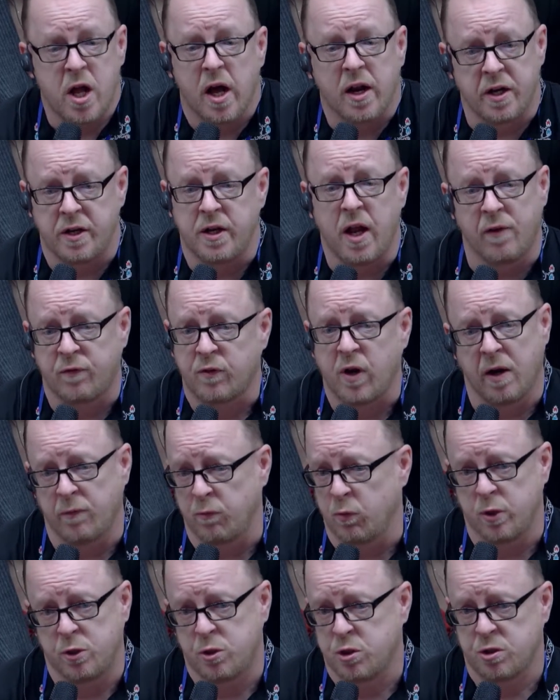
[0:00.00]
enough
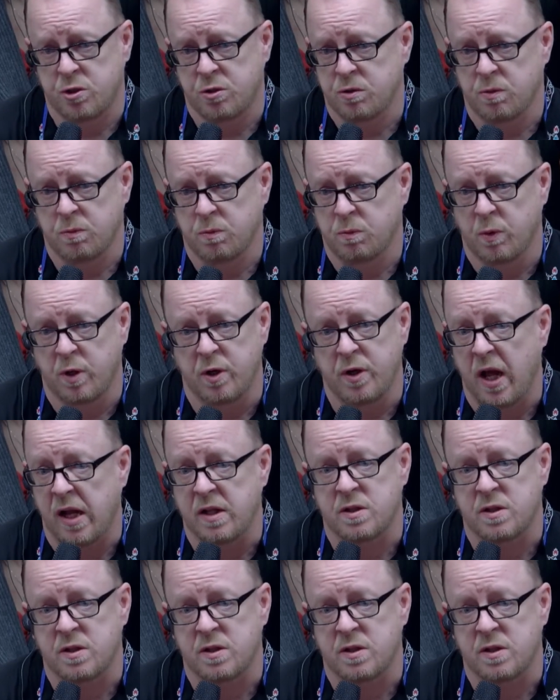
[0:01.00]
coverage. We're not